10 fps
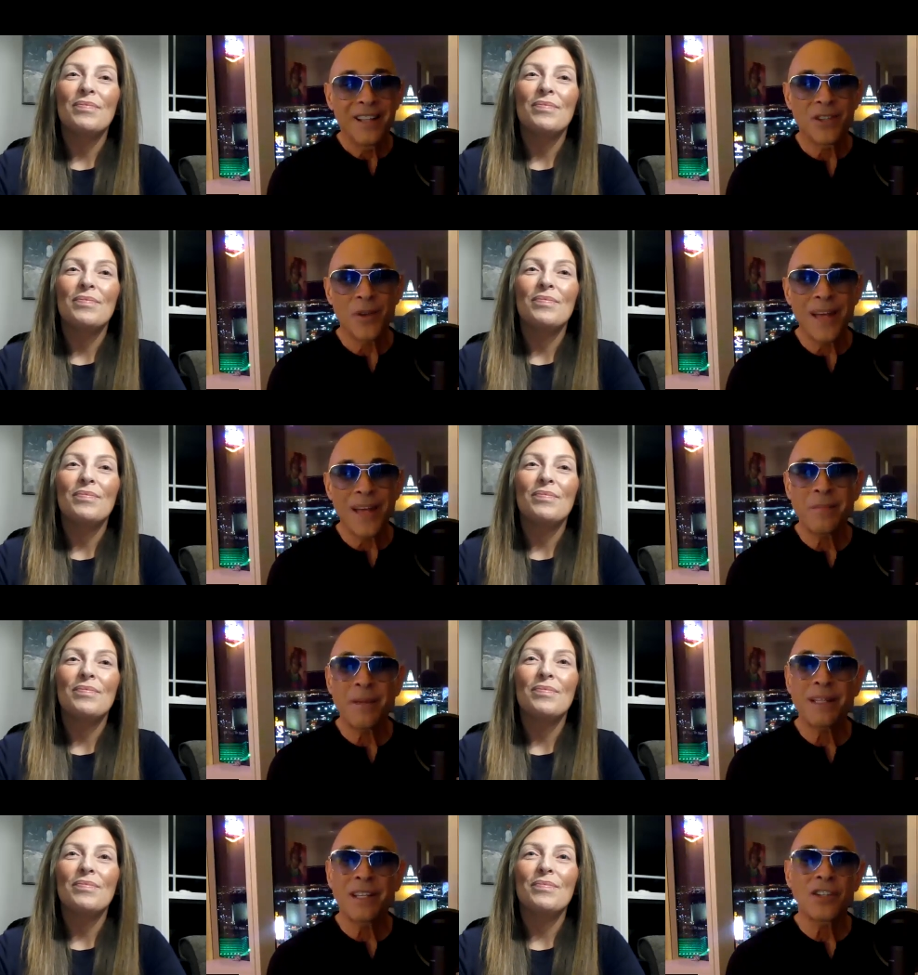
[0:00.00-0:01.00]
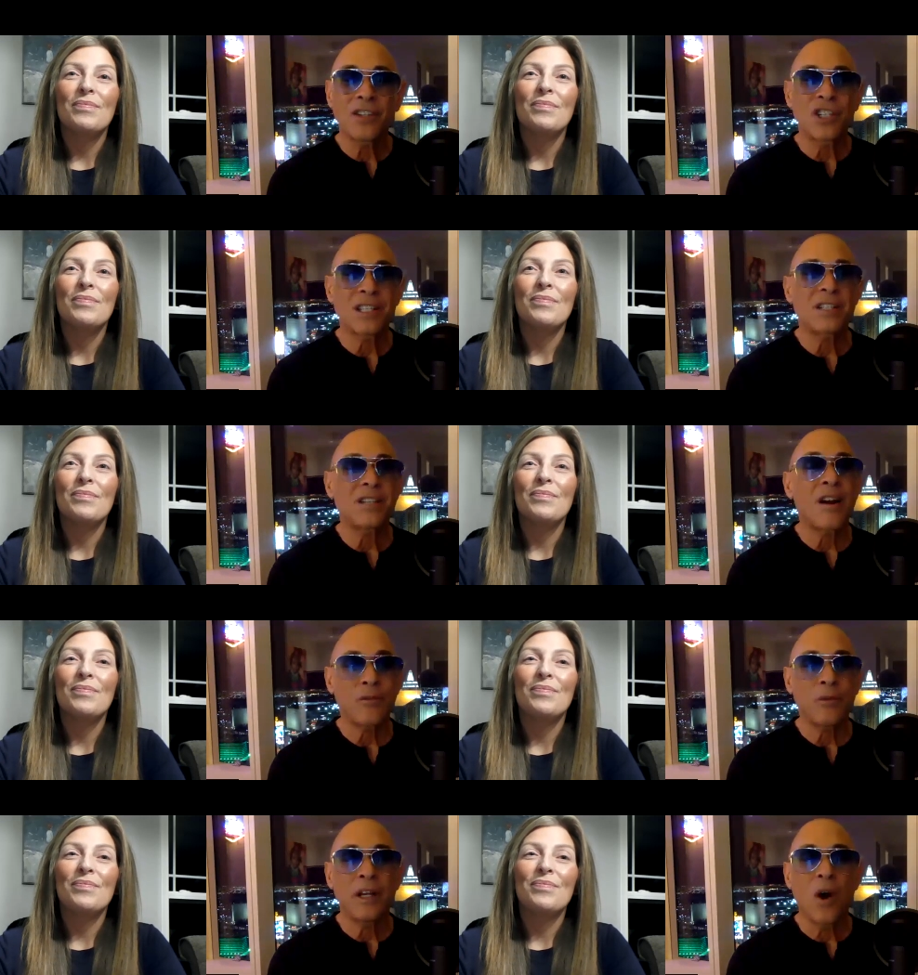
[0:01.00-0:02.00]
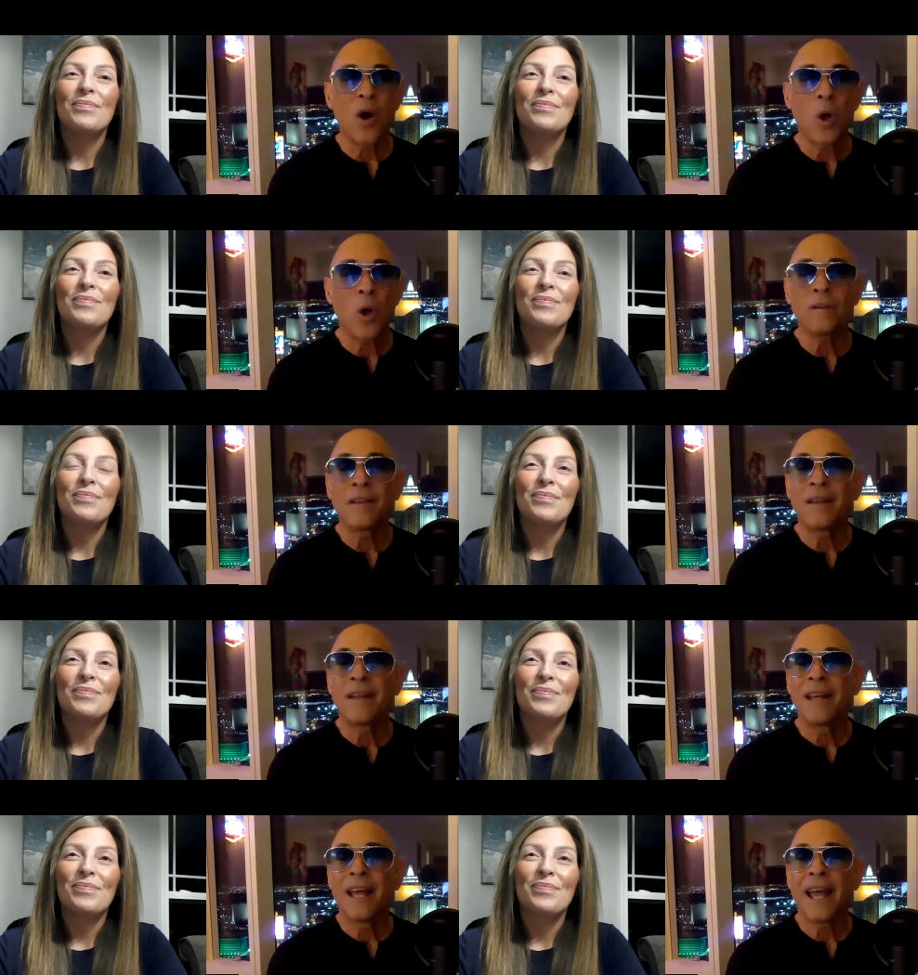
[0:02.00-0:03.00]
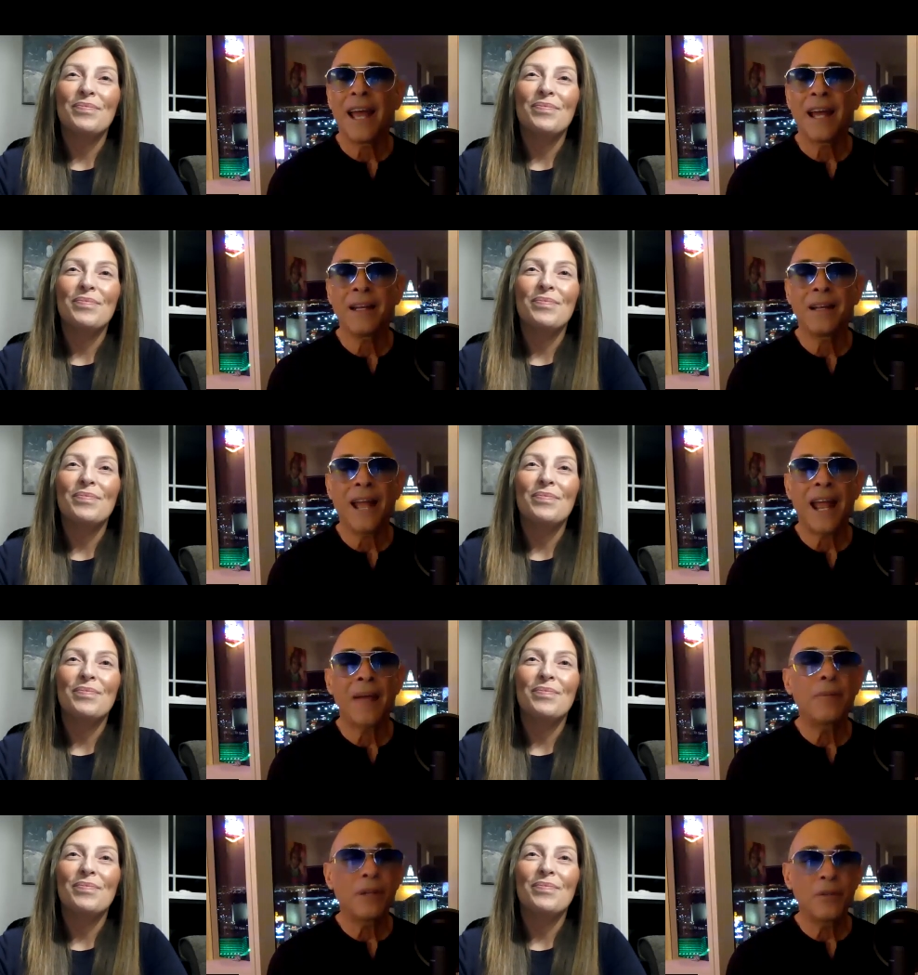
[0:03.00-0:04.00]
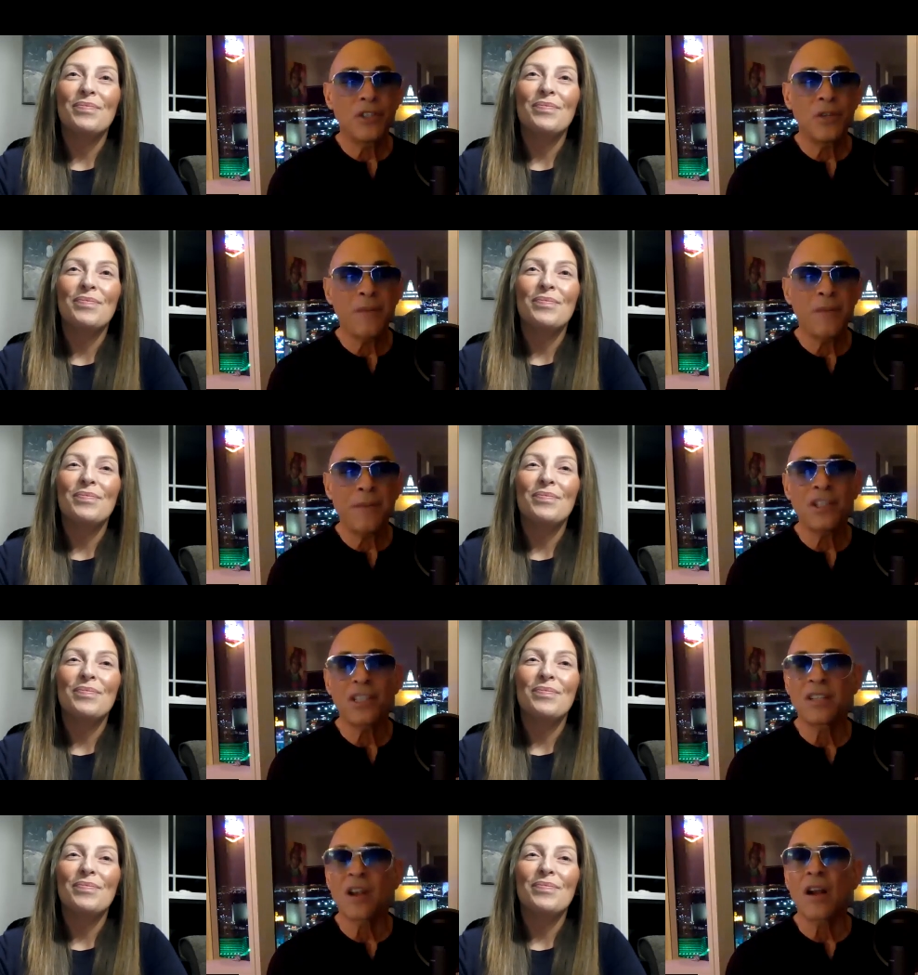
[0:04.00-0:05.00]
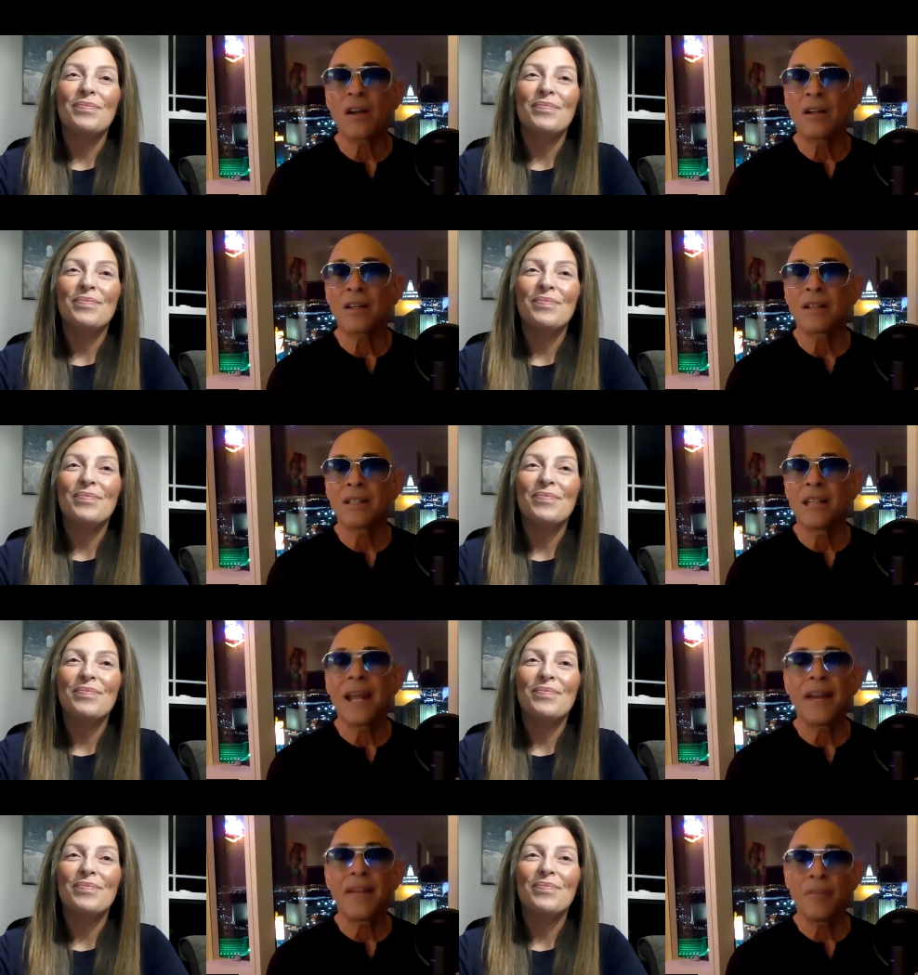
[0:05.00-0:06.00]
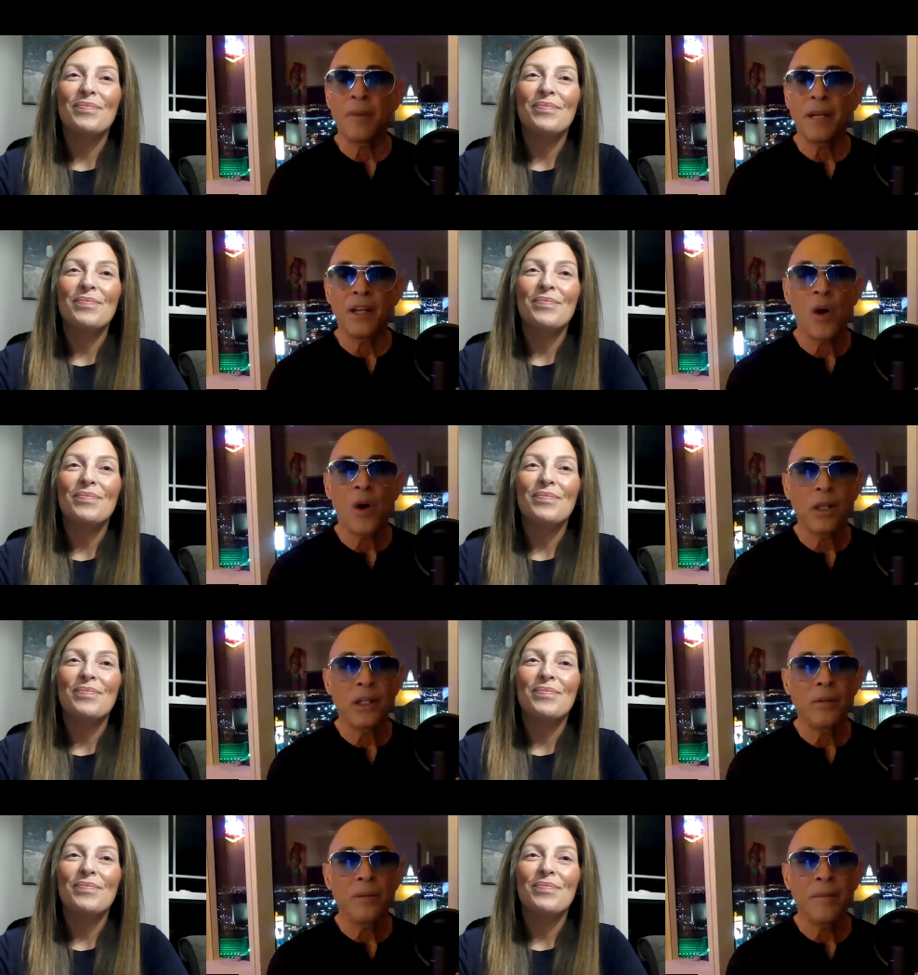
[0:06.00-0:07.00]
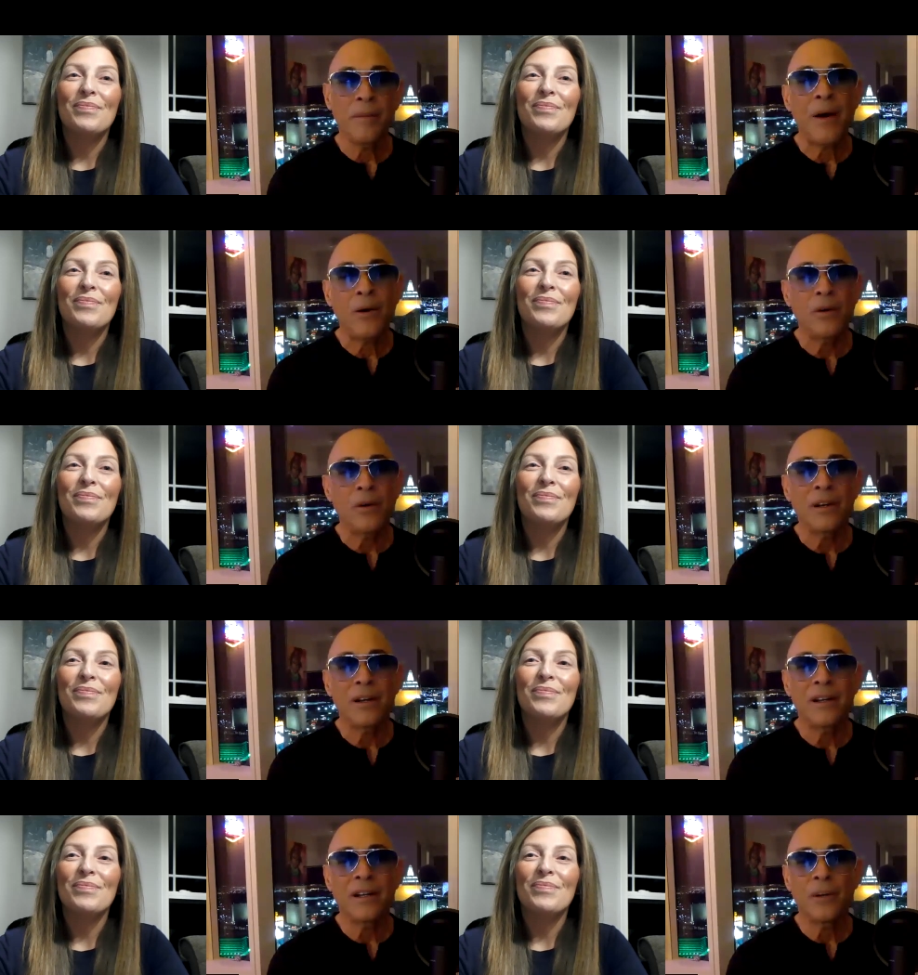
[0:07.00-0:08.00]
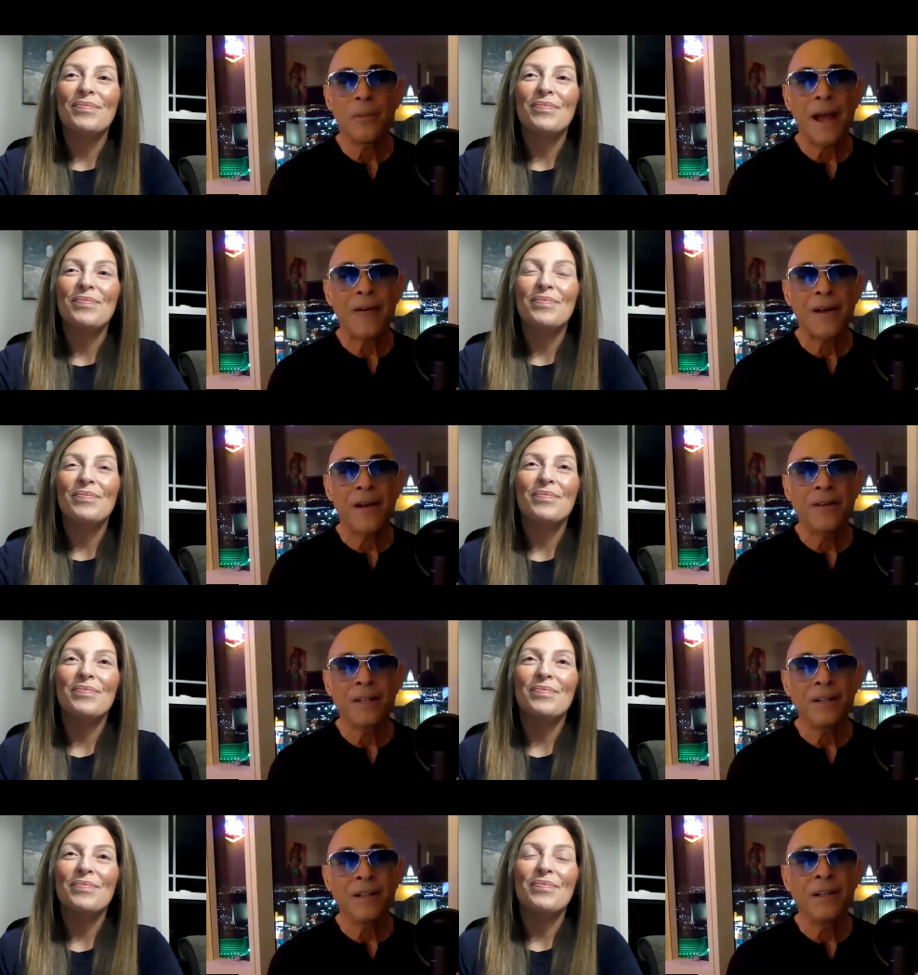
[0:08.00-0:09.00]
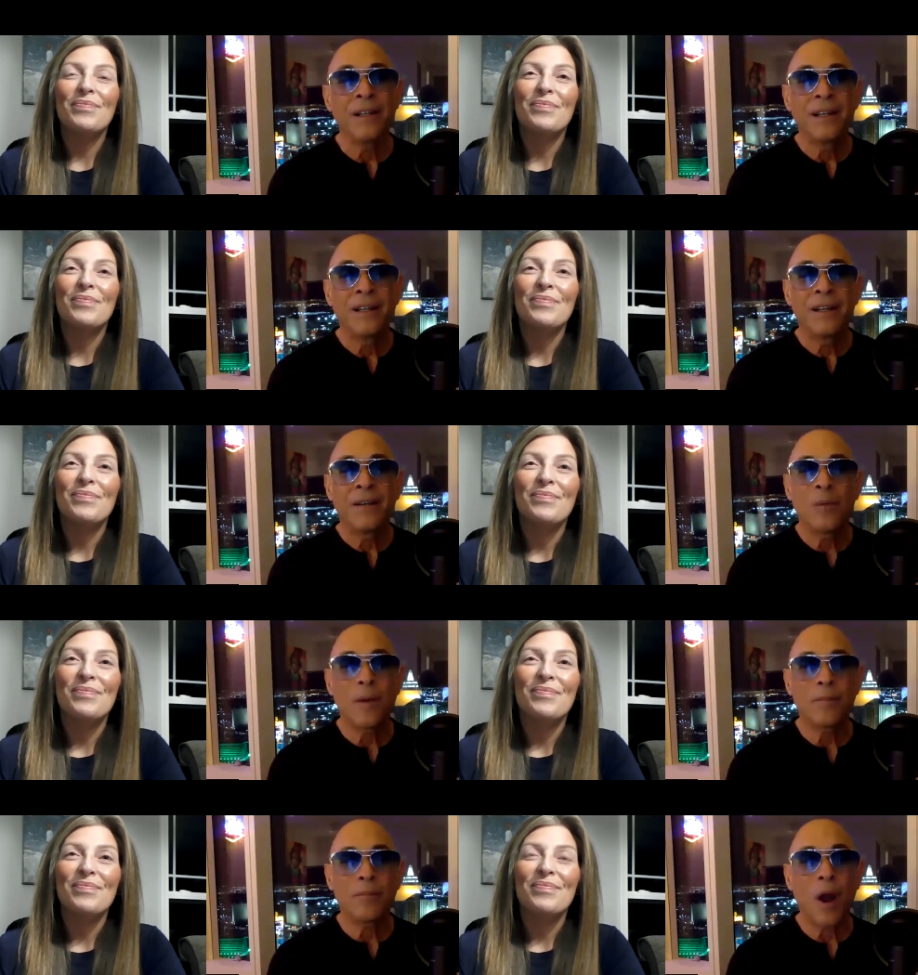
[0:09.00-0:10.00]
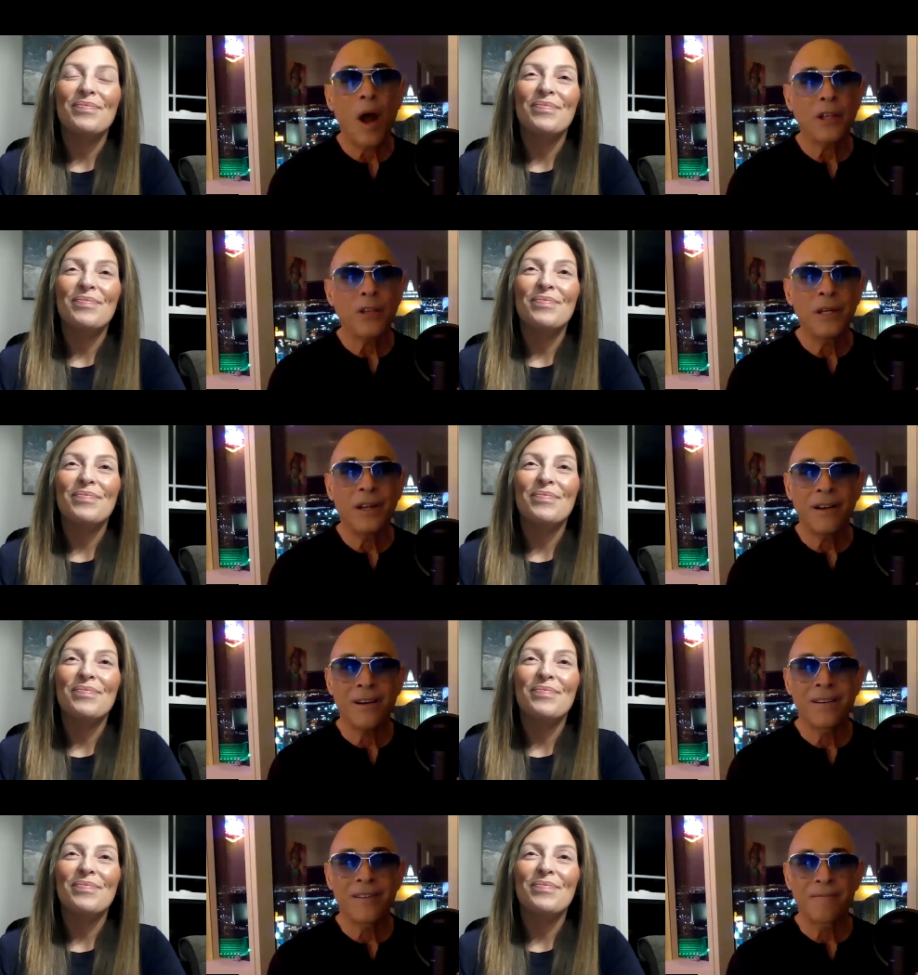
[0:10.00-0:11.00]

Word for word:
Speaker 1: So that's a big deal. She's a star three gold. And Amberly, would you maybe just start and let everybody know a little bit about your background and what brought you here?